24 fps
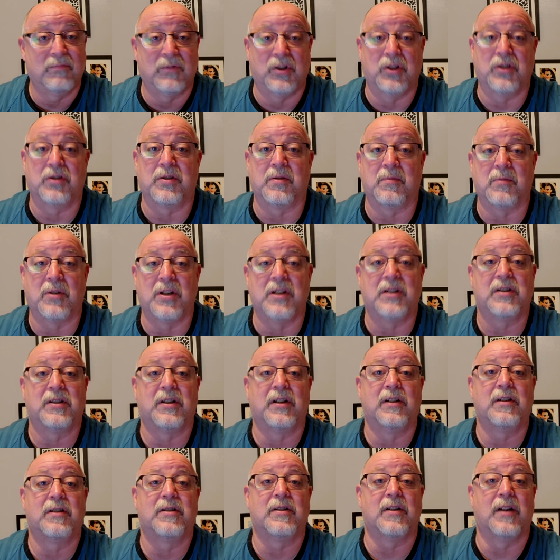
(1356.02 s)
do some
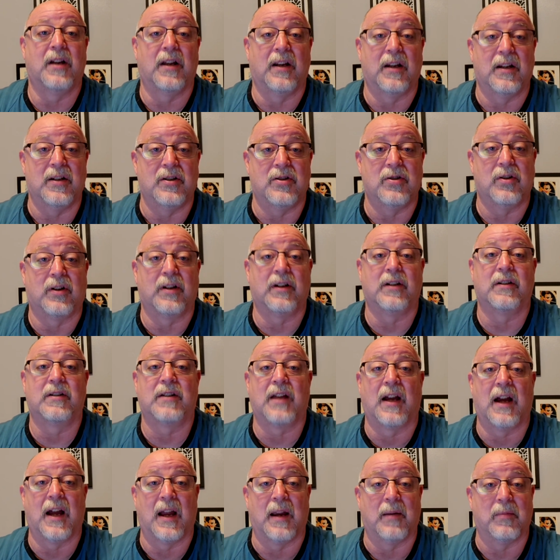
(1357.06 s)
research and enjoy your
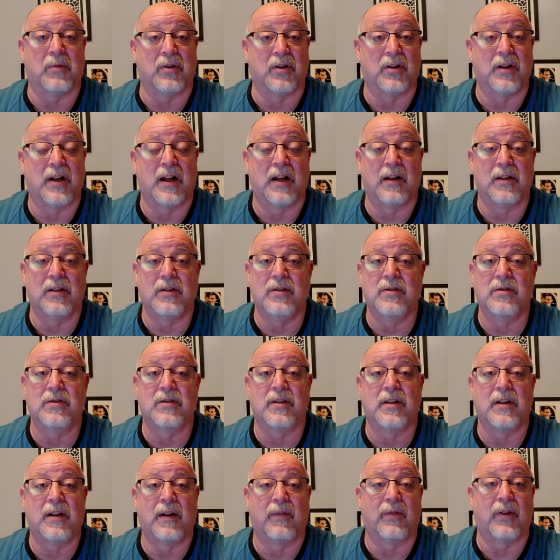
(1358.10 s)
time. Learn how to use
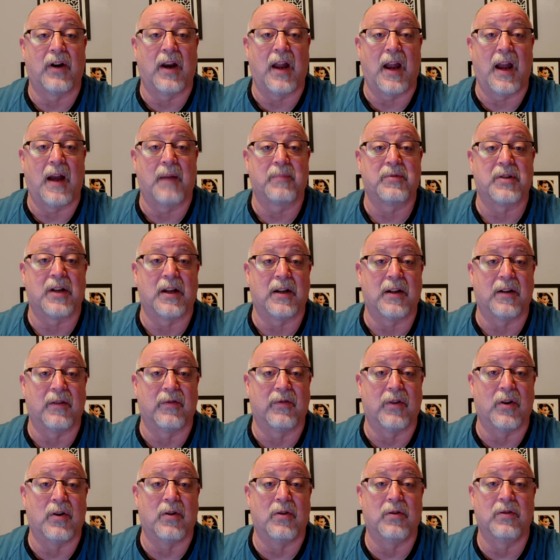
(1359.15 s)
the different apps on your
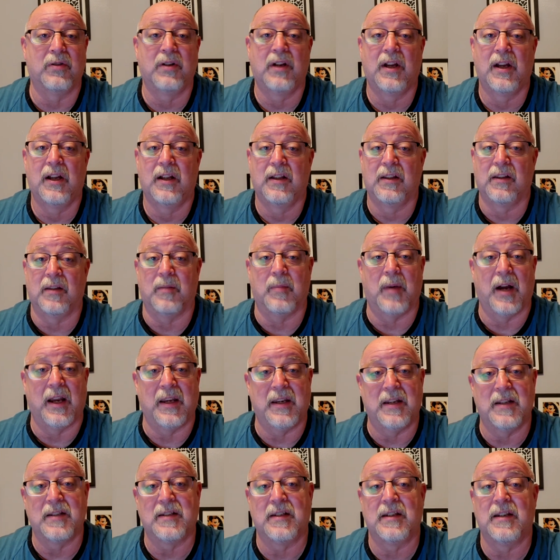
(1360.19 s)
phone, the My
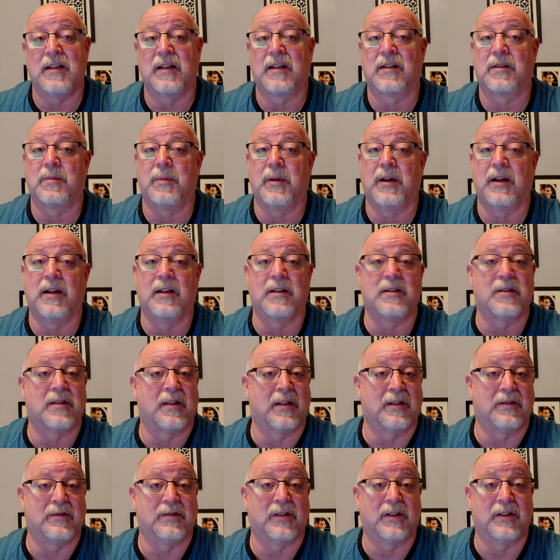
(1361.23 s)
Disney experience,
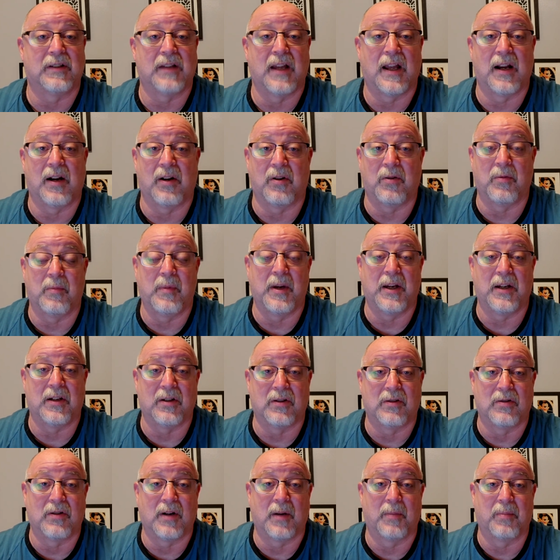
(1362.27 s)
things like that. It will make
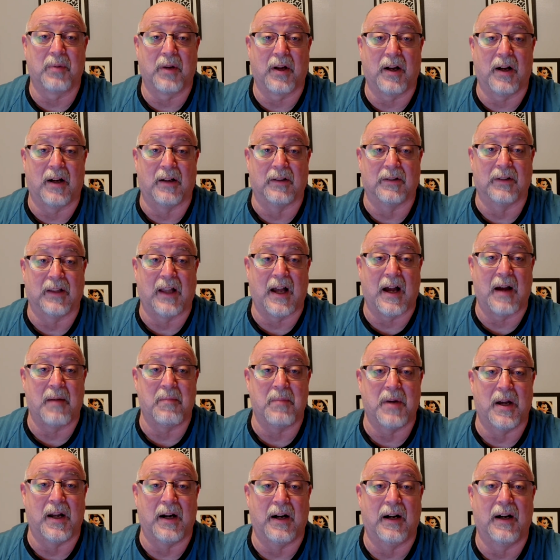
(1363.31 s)
your trip a
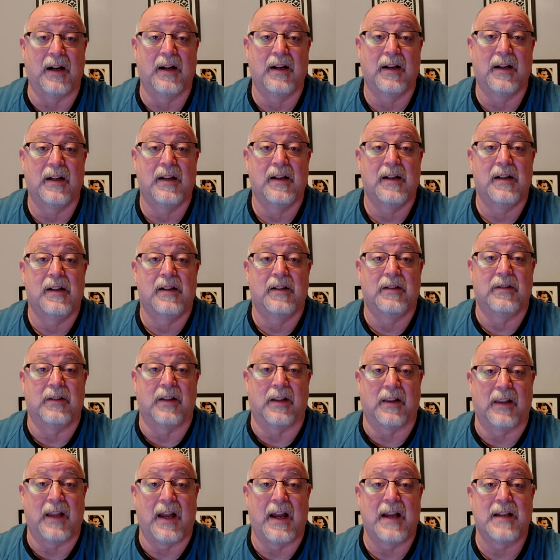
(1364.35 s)
lot better. The
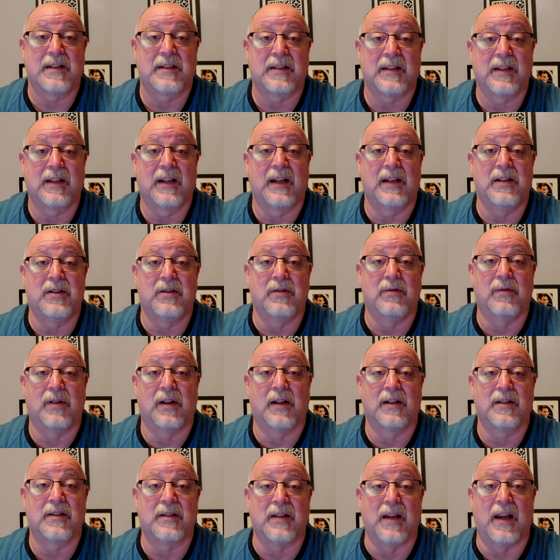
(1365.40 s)
last thing I do
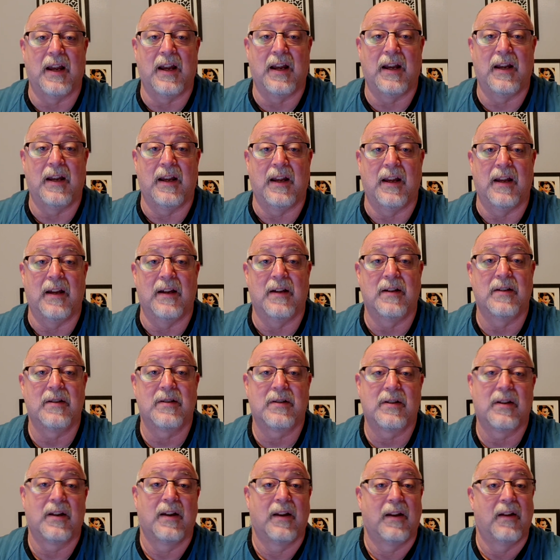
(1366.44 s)
want to say
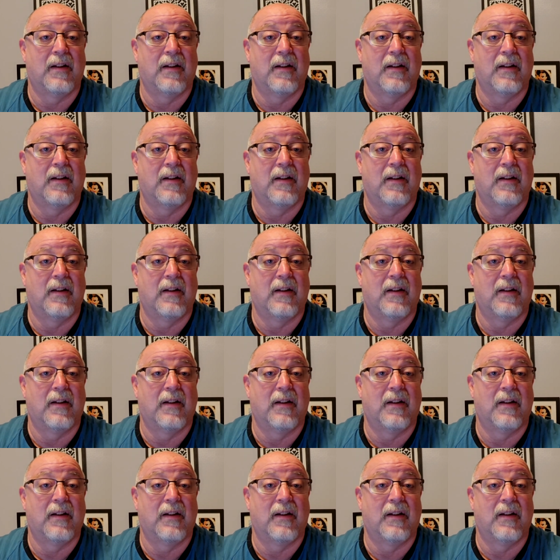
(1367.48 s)
is